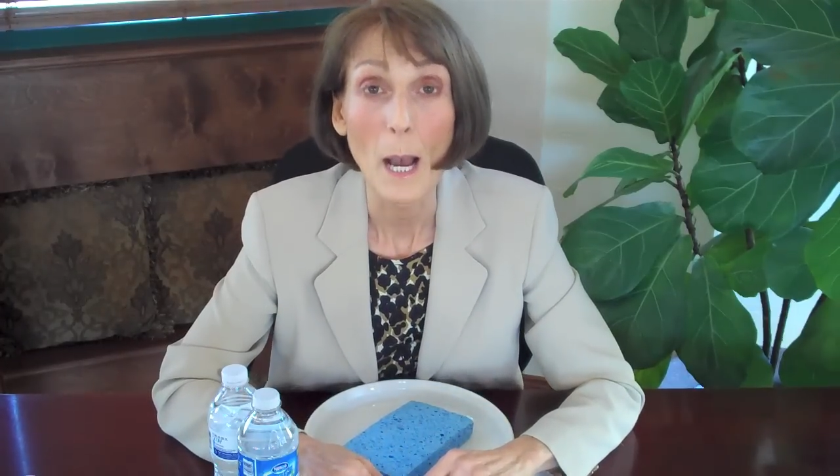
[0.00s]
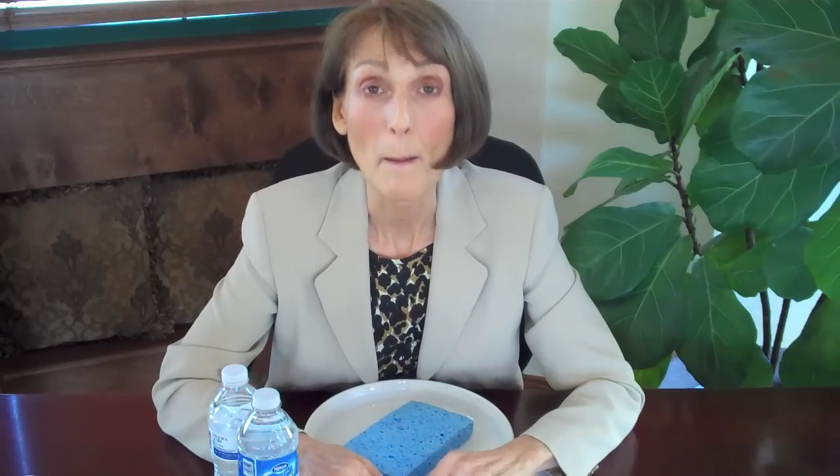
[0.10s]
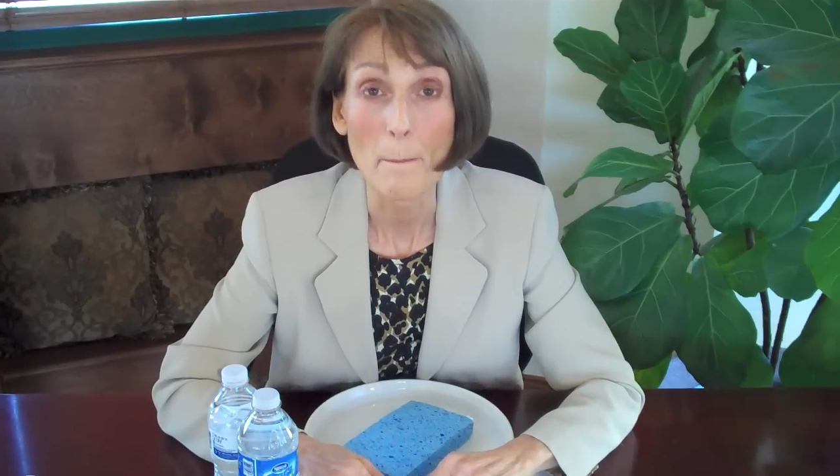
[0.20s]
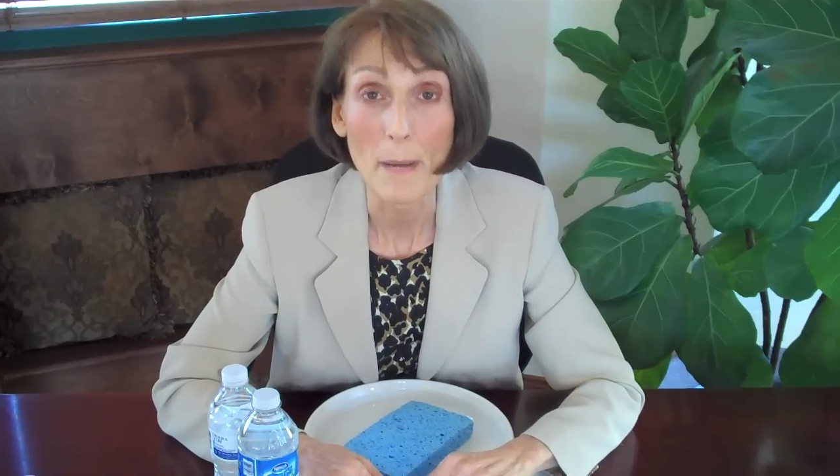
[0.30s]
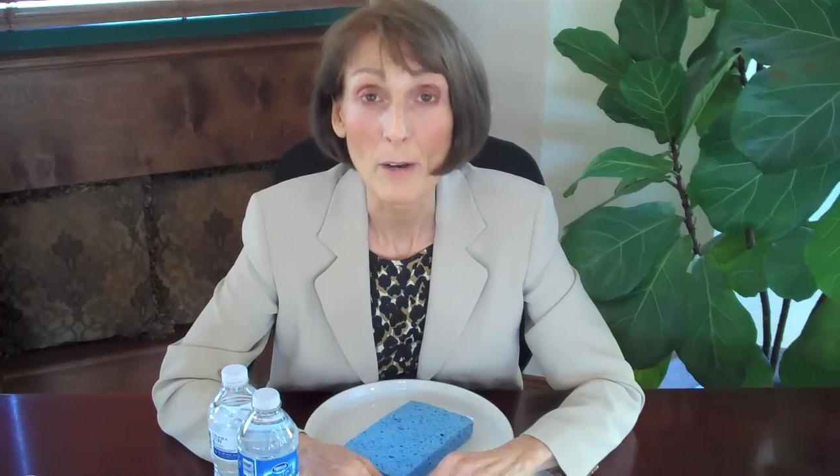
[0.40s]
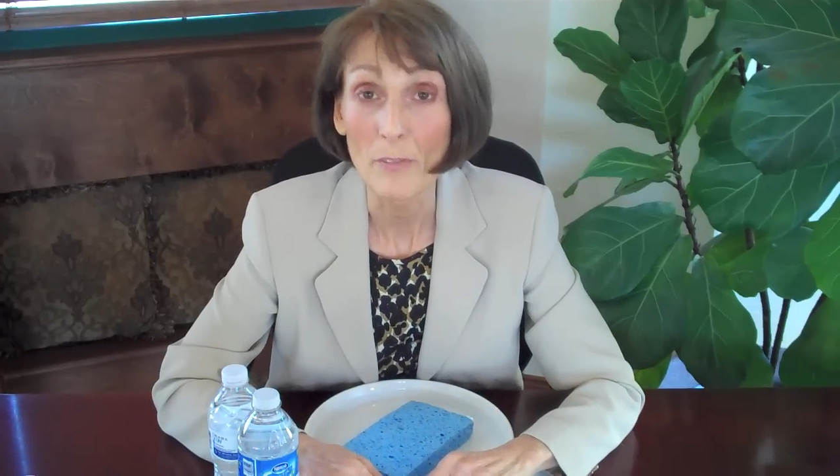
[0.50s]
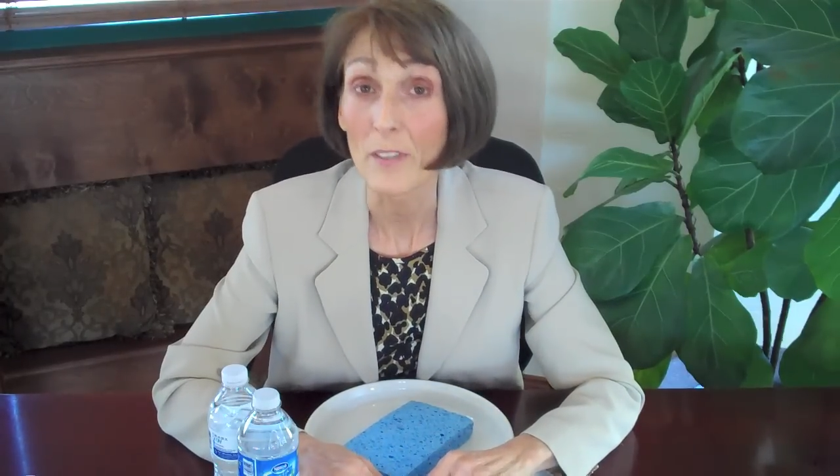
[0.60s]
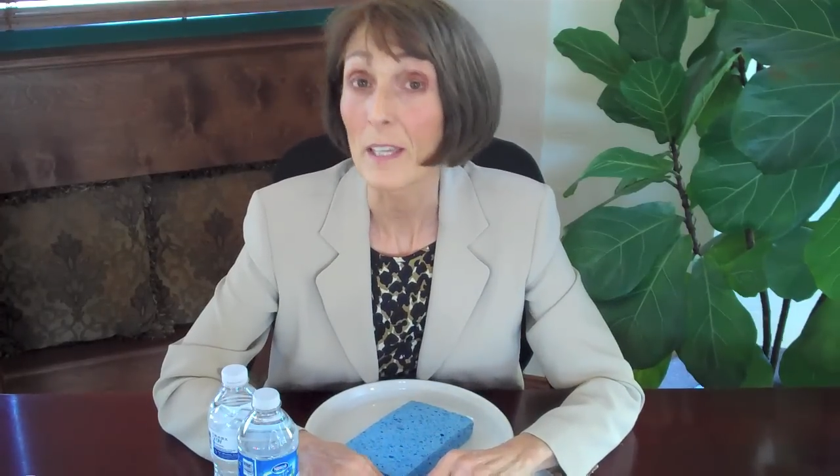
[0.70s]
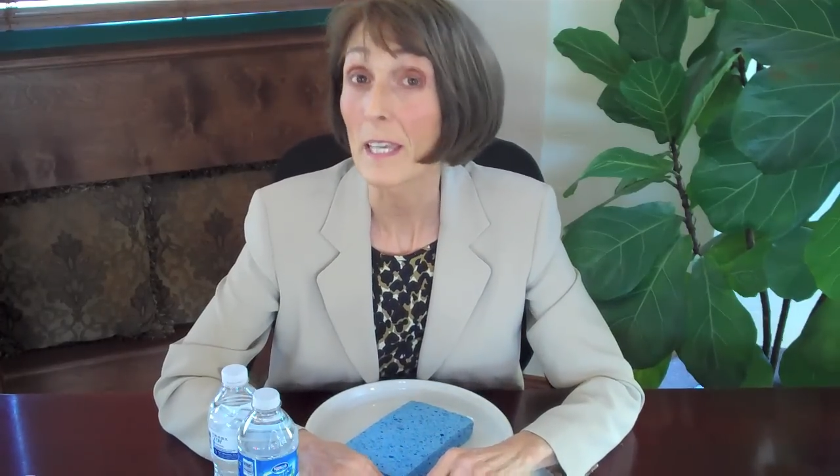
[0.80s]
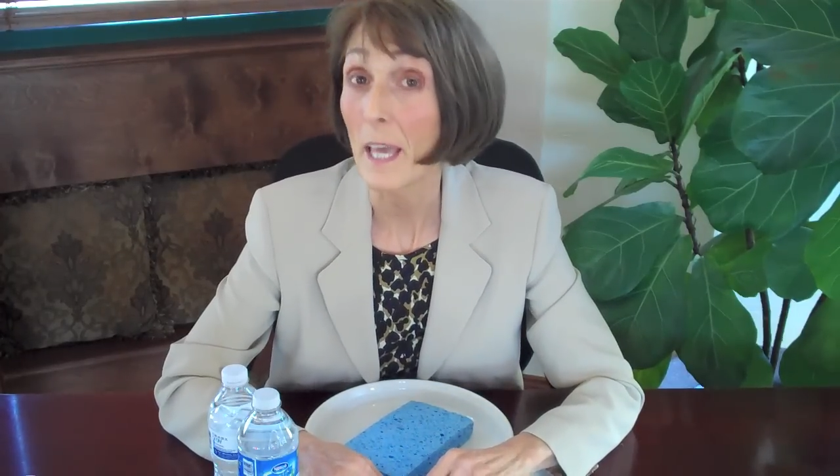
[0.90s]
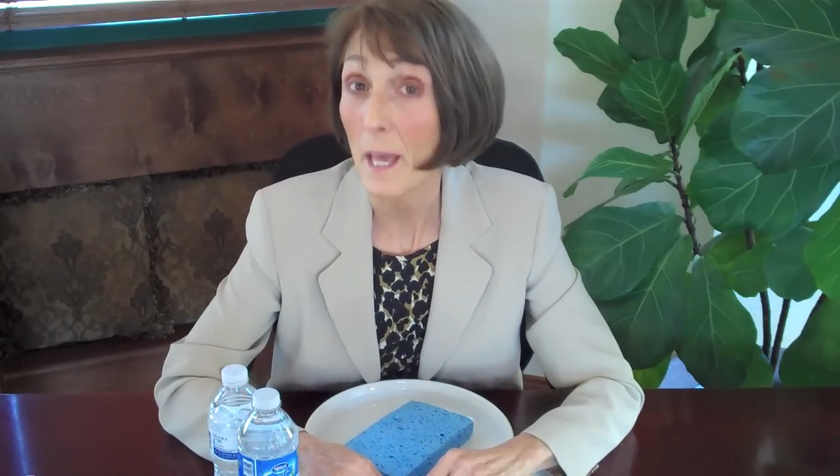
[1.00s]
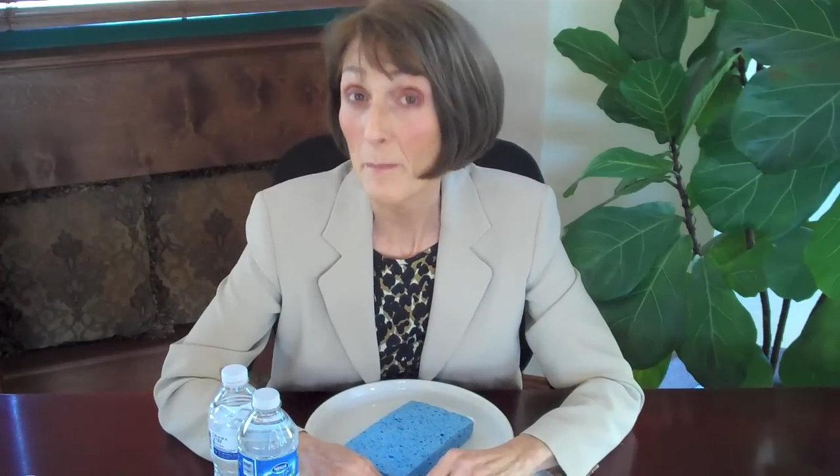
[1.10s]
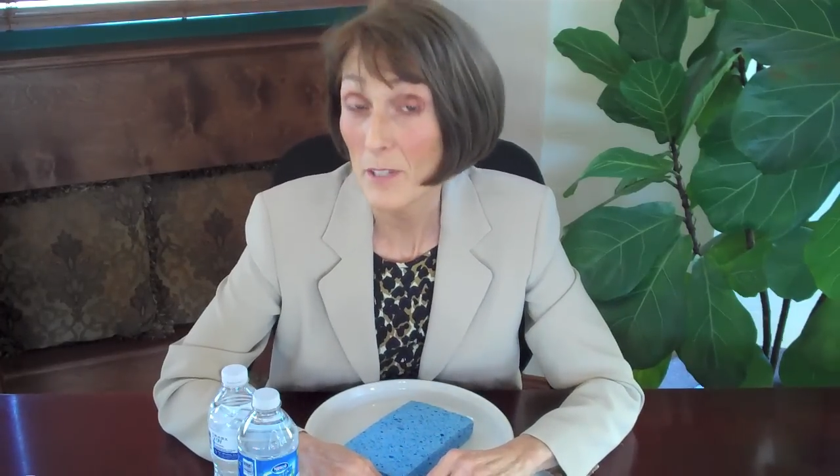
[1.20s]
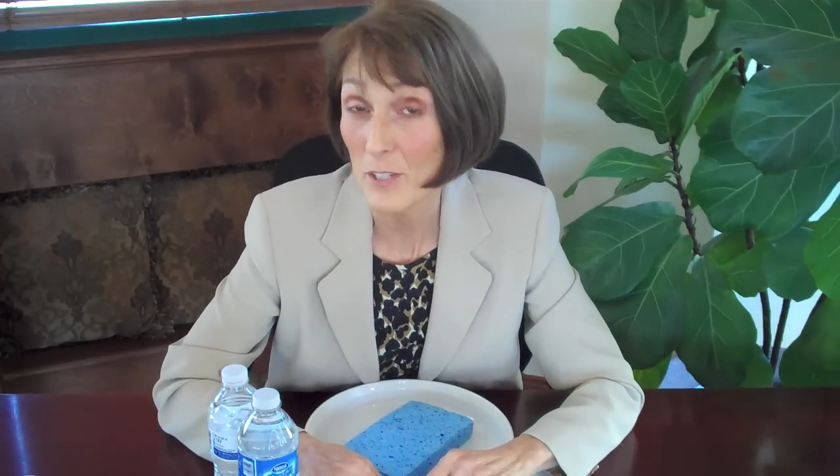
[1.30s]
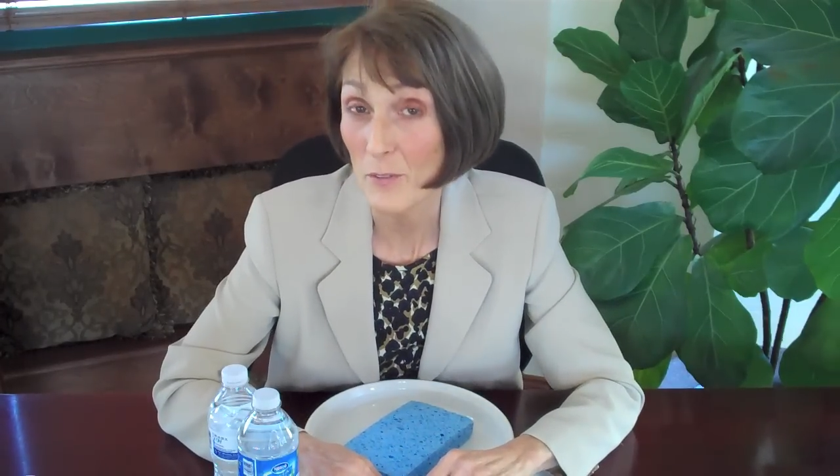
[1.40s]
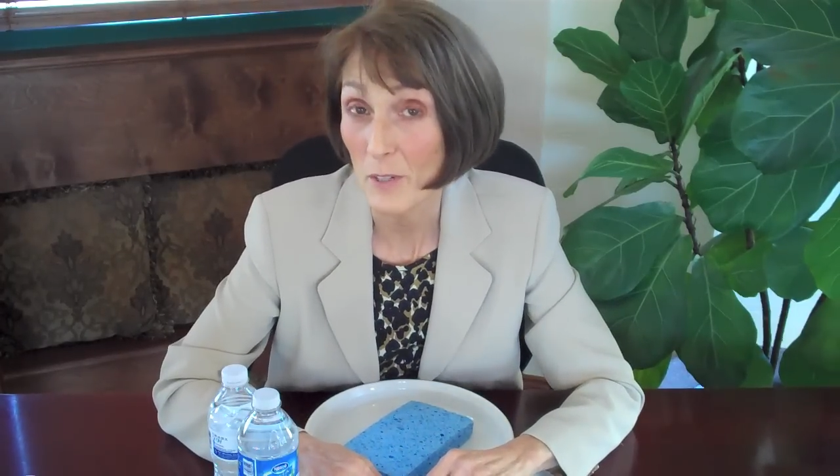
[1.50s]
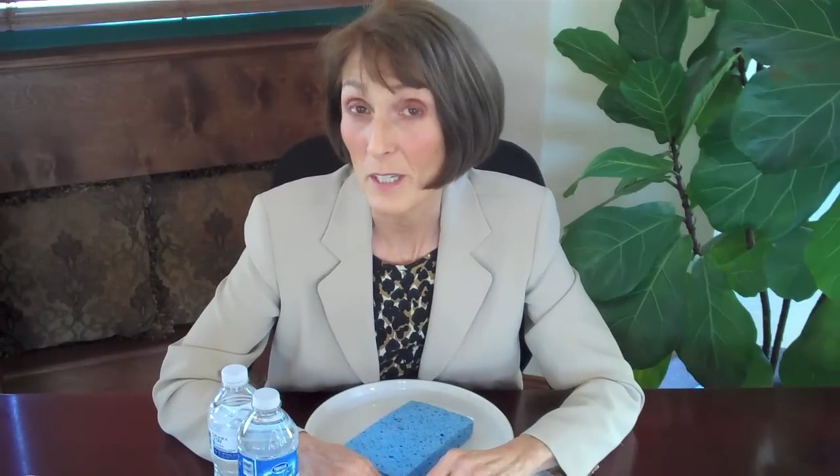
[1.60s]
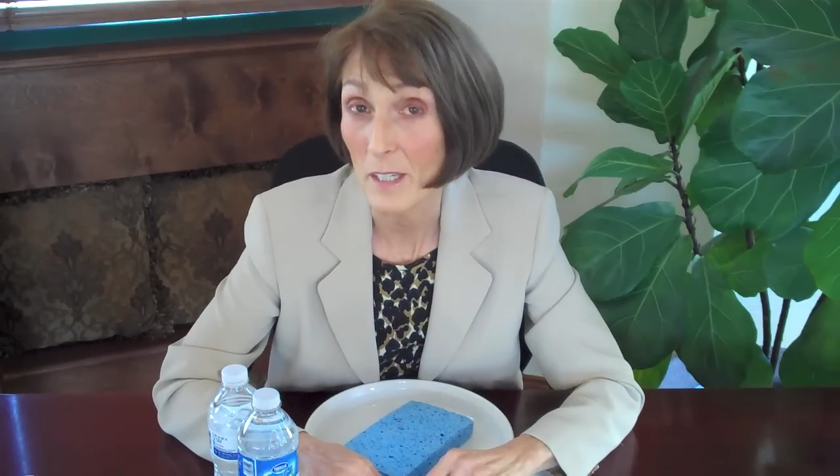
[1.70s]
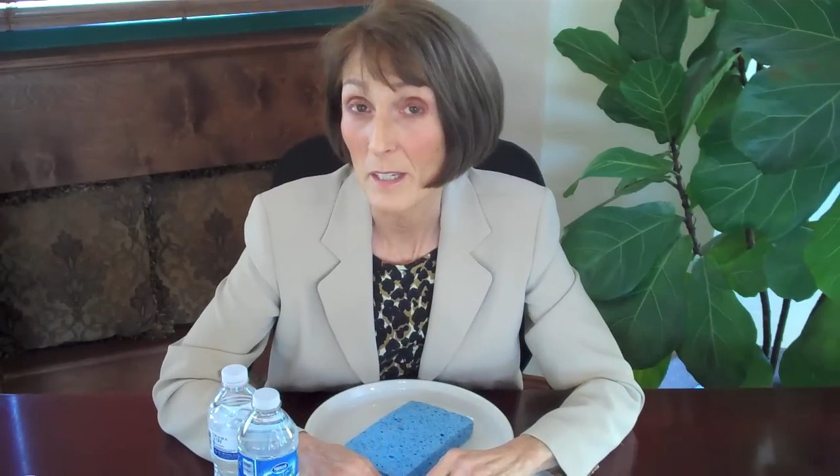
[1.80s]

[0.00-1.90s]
about the chemistry